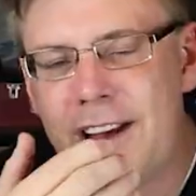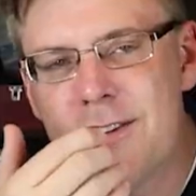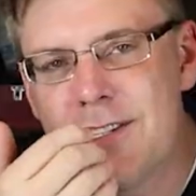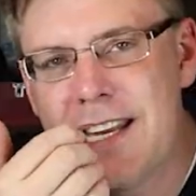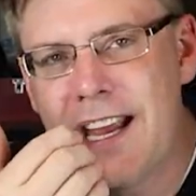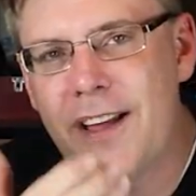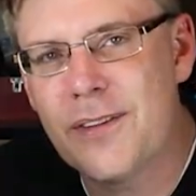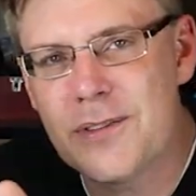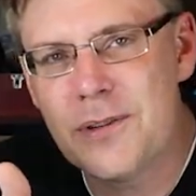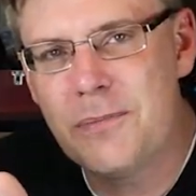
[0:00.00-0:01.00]
I could just take out
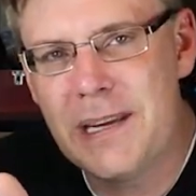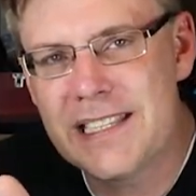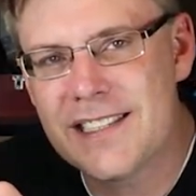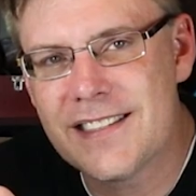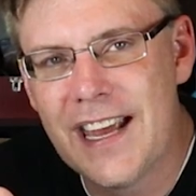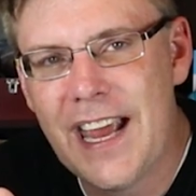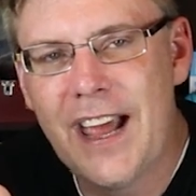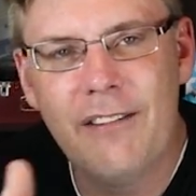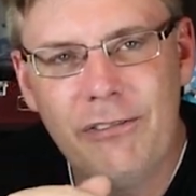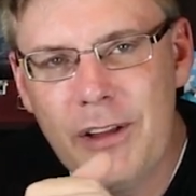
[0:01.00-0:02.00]
those 2 pieces
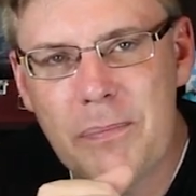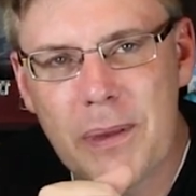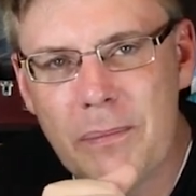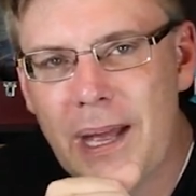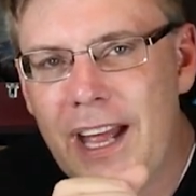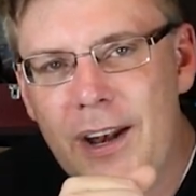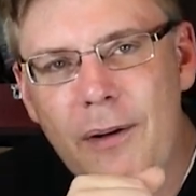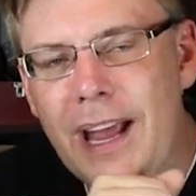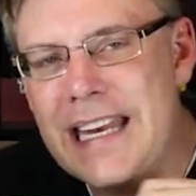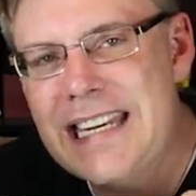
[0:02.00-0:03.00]
and flip them.
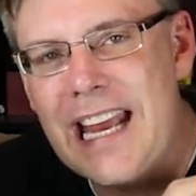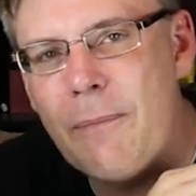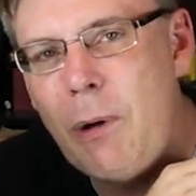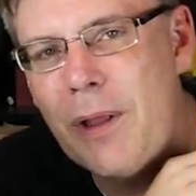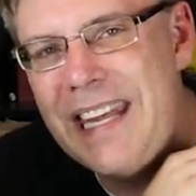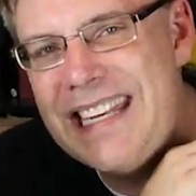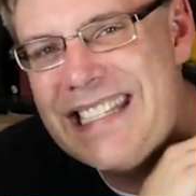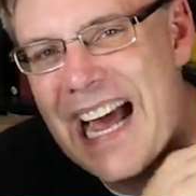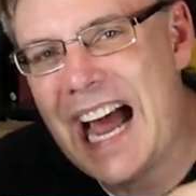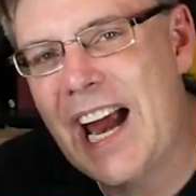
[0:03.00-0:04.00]
No, I had to take apart the
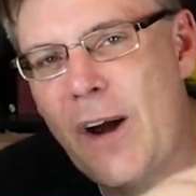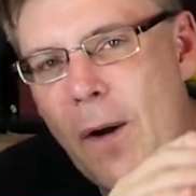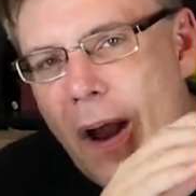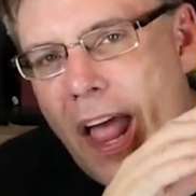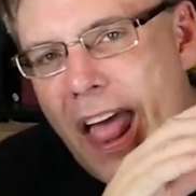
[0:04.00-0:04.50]
entire